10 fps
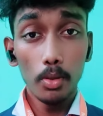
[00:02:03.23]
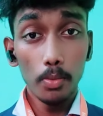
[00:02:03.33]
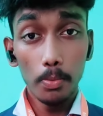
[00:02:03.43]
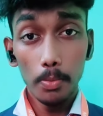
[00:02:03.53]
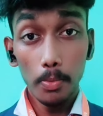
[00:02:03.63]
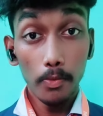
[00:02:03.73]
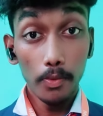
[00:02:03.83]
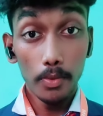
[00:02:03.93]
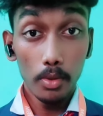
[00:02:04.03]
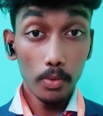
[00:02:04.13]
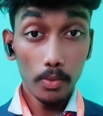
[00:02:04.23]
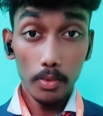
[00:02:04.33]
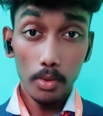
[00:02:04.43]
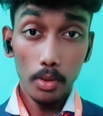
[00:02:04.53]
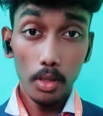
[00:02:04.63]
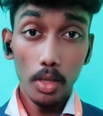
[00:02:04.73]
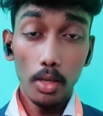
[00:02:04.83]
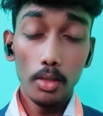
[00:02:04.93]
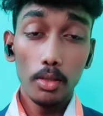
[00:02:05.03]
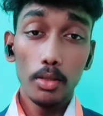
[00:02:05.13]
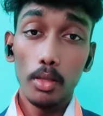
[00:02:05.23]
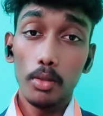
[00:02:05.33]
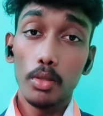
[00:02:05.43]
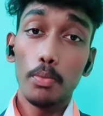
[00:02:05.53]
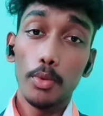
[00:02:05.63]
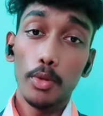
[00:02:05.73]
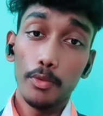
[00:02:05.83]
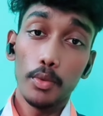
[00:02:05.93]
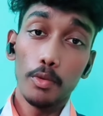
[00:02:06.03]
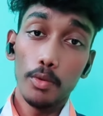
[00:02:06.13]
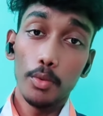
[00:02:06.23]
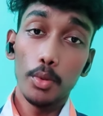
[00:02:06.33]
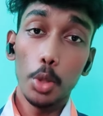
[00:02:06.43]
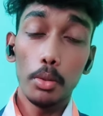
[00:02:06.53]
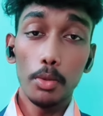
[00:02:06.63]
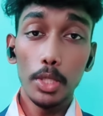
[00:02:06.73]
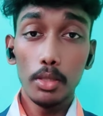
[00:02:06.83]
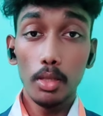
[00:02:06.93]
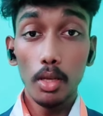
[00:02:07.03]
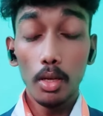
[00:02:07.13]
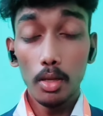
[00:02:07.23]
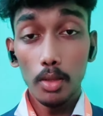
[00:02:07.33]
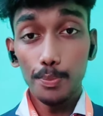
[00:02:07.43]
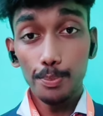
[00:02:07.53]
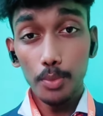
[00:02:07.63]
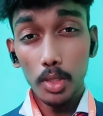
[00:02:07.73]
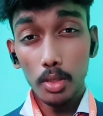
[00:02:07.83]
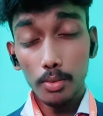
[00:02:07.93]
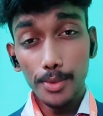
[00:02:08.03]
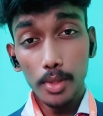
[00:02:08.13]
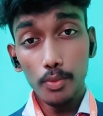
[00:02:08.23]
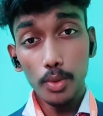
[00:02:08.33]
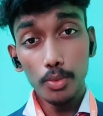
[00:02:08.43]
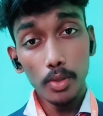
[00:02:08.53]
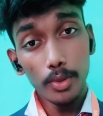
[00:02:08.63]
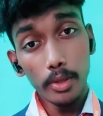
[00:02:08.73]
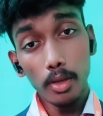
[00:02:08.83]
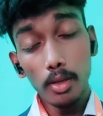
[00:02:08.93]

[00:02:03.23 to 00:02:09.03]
platforms methods to reduce contact remotely on on-site or on-site